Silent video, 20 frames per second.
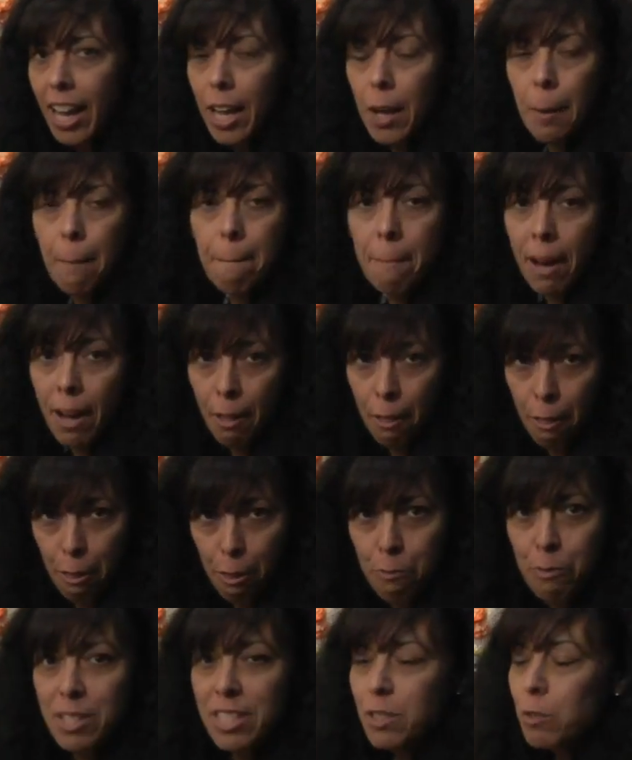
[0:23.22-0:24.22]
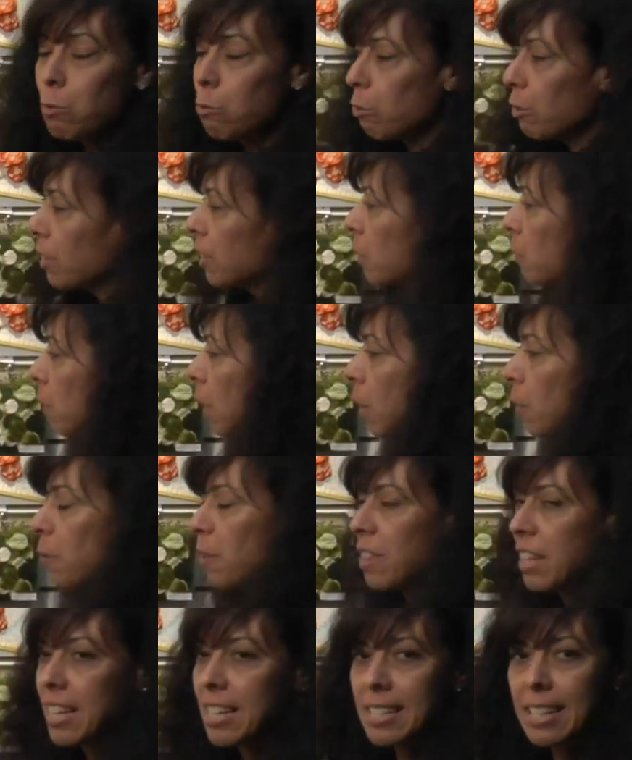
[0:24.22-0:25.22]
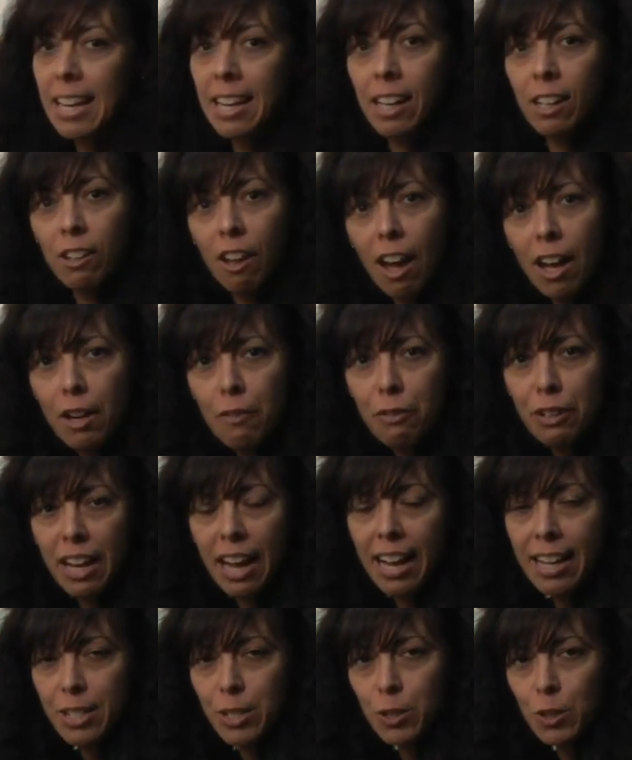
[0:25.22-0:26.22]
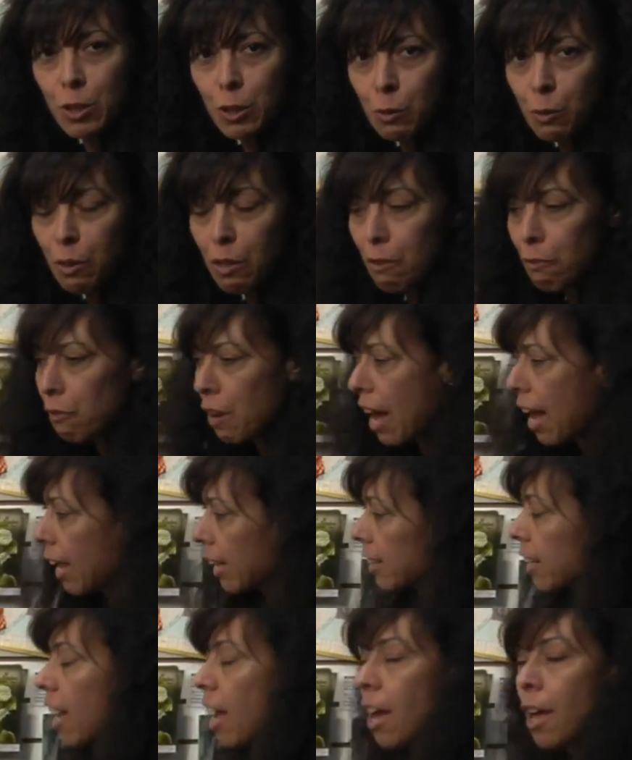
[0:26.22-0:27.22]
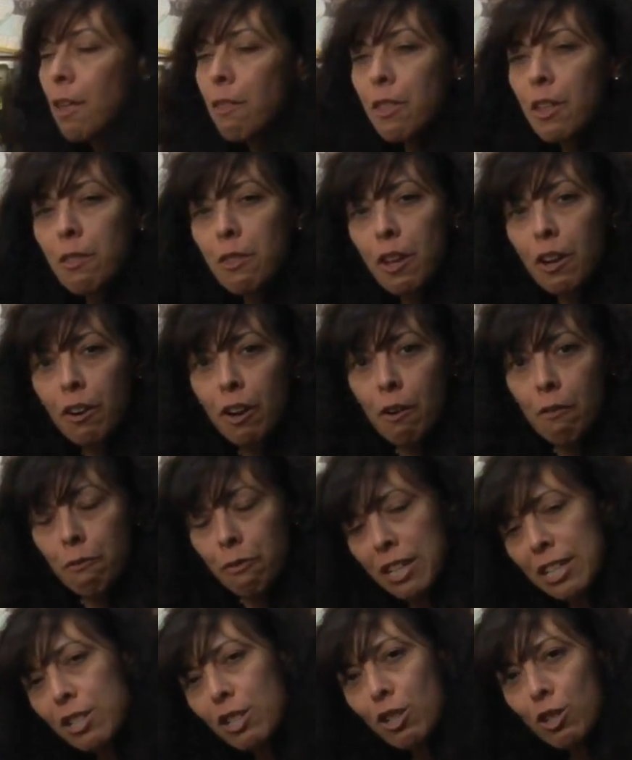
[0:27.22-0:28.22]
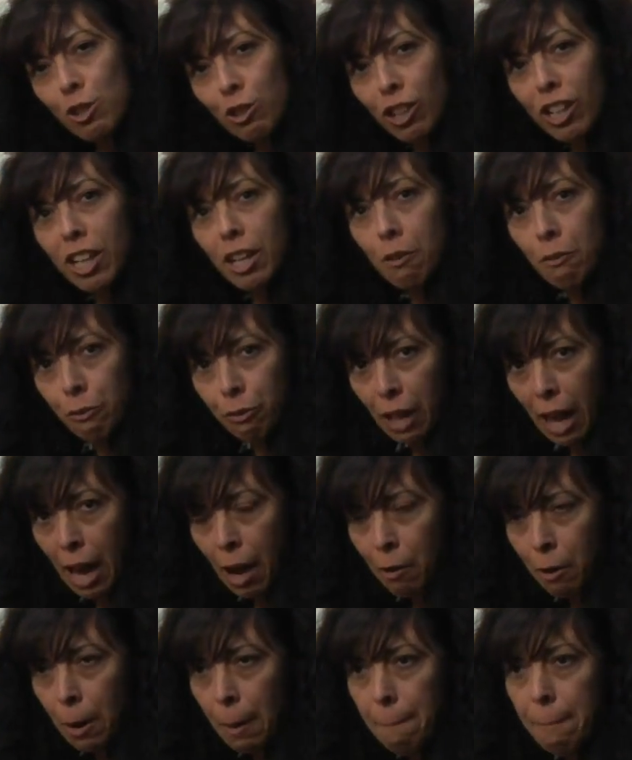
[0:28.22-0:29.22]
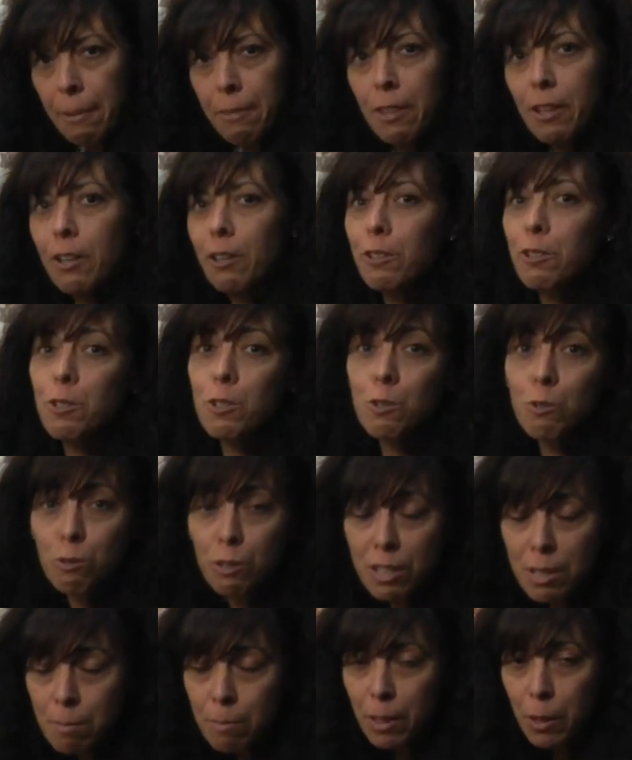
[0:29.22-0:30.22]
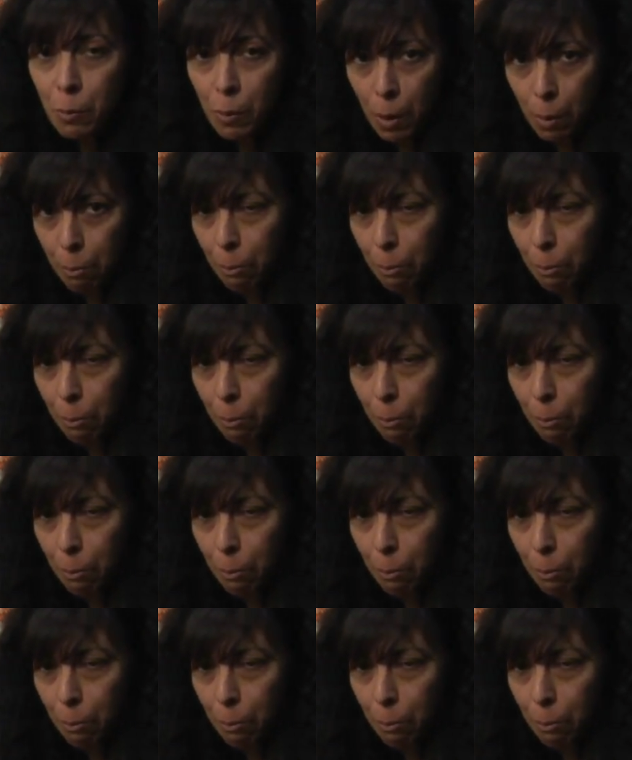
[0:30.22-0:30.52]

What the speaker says: in a month. We did really well with these, and a lot of it has to do with the fact that they're a vintage looking flower, but they're extremely well